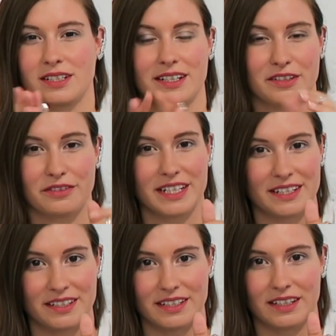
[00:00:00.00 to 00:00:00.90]
a lot of
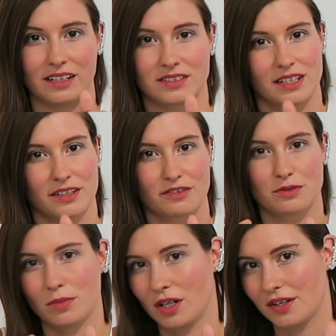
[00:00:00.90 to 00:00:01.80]
hidden details, a lot of
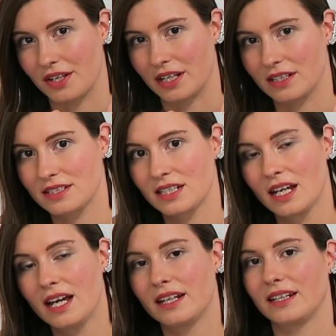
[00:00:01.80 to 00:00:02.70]
small things
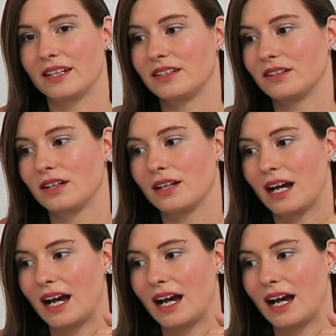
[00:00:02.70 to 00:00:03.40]
that